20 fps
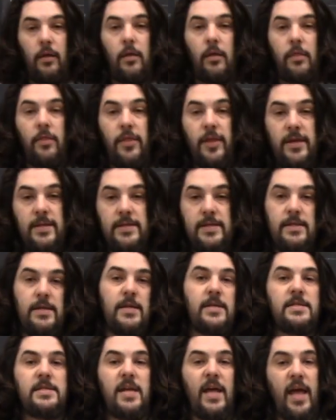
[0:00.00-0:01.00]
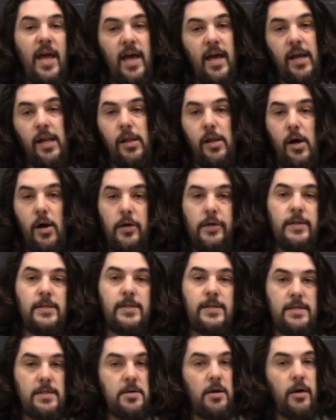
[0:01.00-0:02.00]
This is an analog
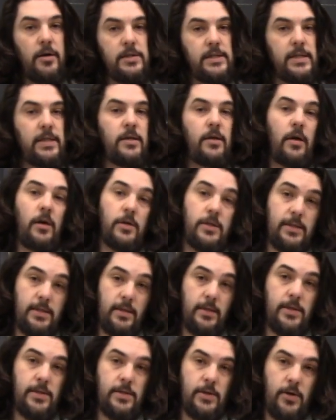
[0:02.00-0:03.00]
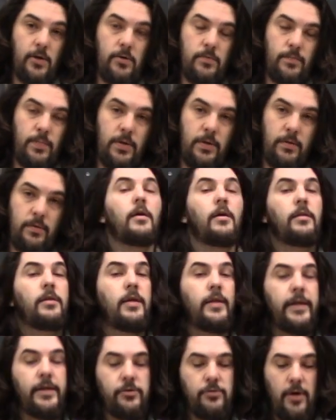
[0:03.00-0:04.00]
CRT oscilloscope. The
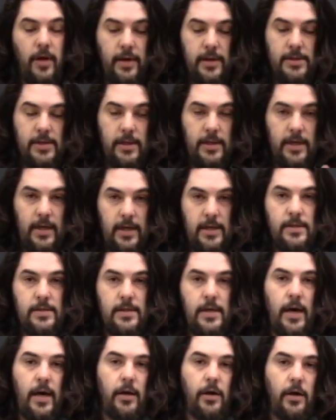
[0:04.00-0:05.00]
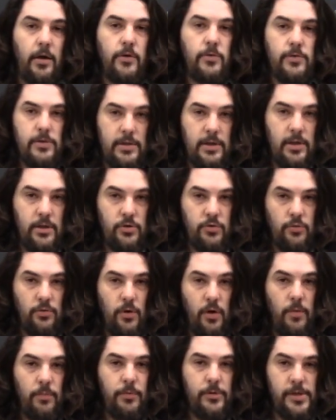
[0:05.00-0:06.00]
electronics on the inside are used to
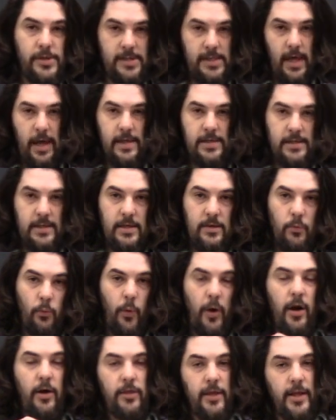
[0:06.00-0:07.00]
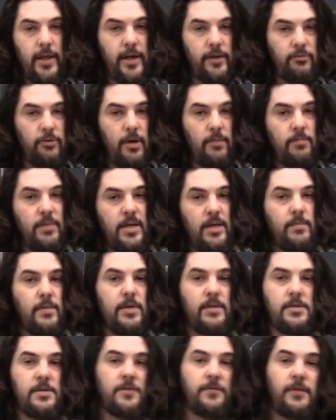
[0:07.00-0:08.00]
control precisely where the electron beam
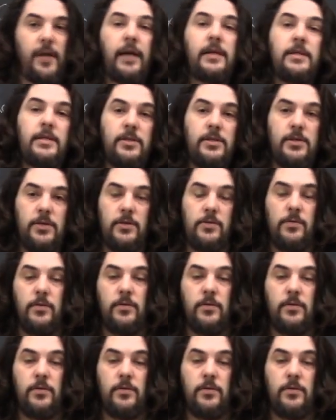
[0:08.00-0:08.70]
is deflected to,